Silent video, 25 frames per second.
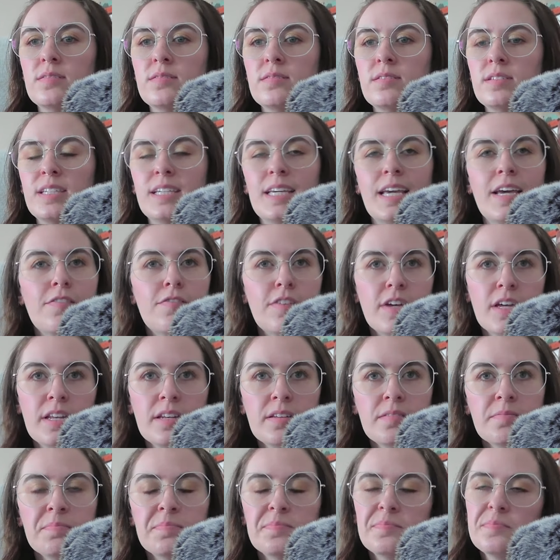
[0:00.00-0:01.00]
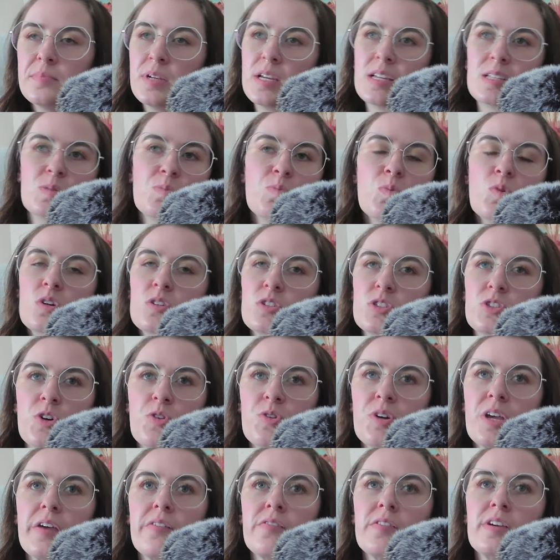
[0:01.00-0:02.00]
given. It's more so
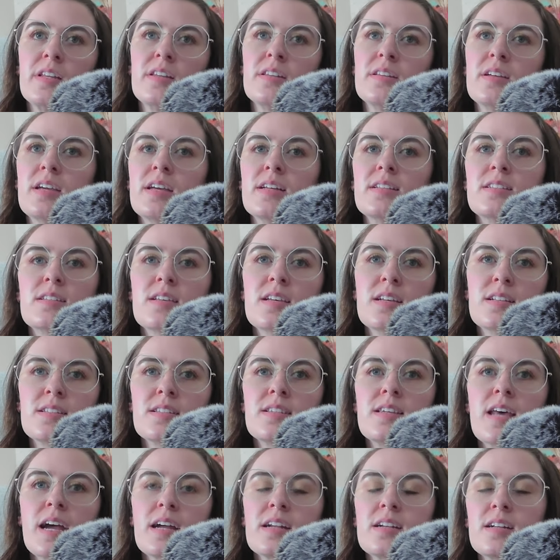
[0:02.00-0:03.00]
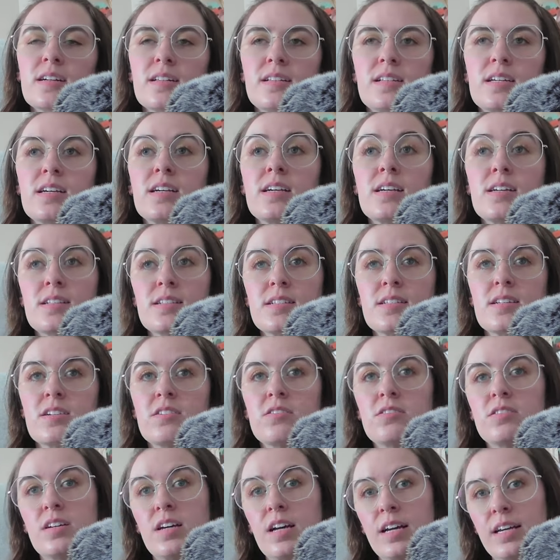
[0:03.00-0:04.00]
given. It's technically
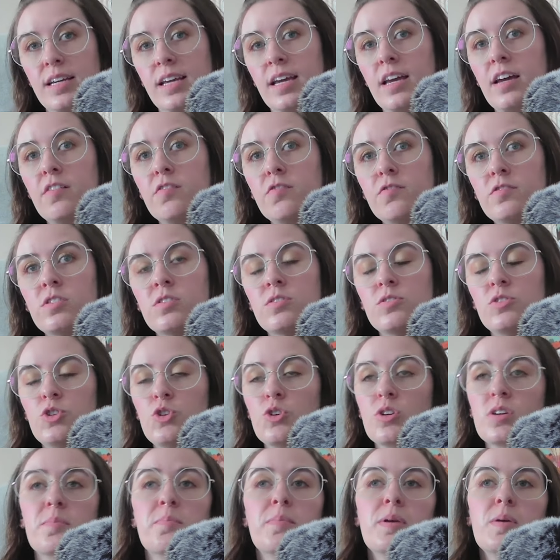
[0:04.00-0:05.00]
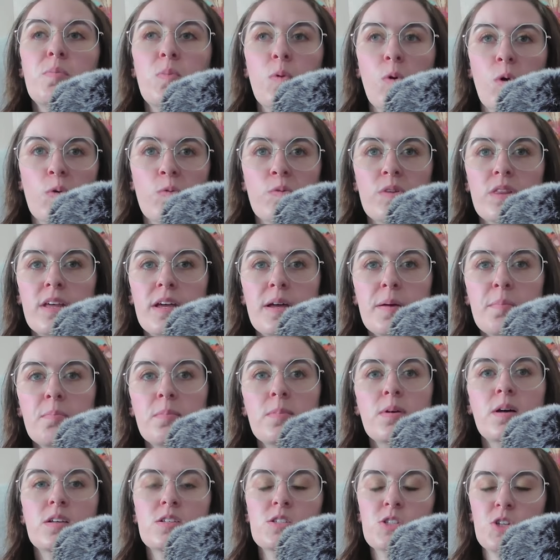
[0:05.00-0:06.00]
considered a gift. You can be born with them.
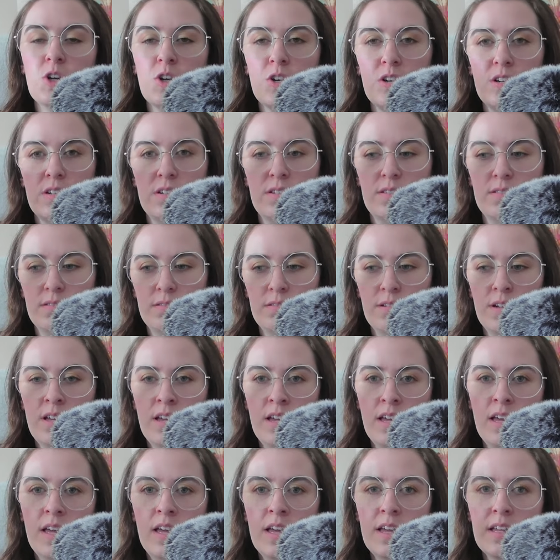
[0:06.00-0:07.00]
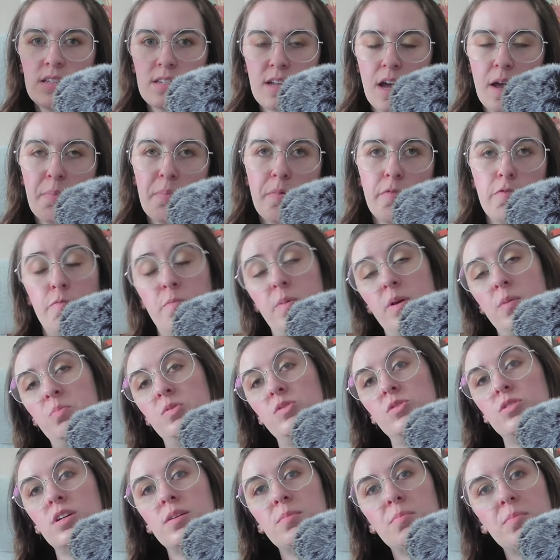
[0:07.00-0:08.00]
A certain type of
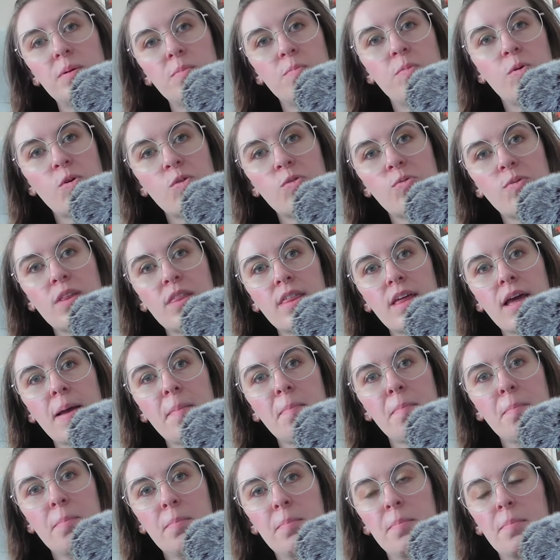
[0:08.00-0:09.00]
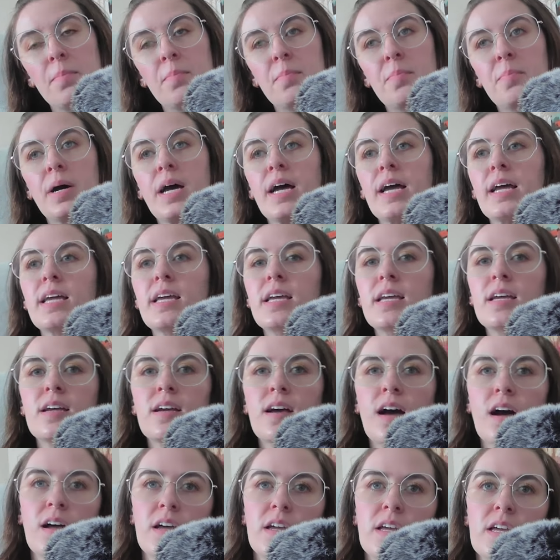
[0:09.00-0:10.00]
people can be born with them, but he
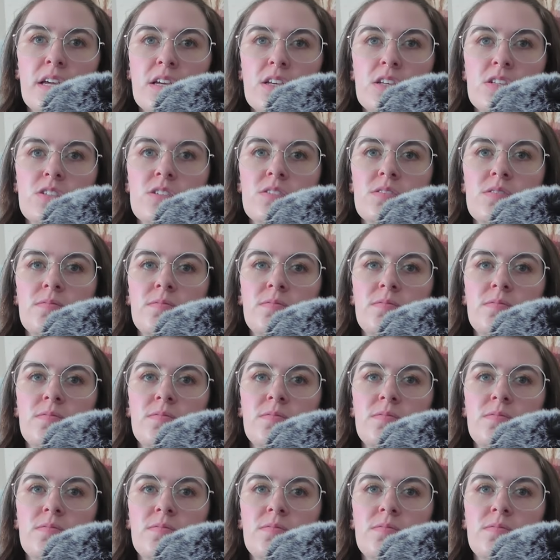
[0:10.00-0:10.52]
got his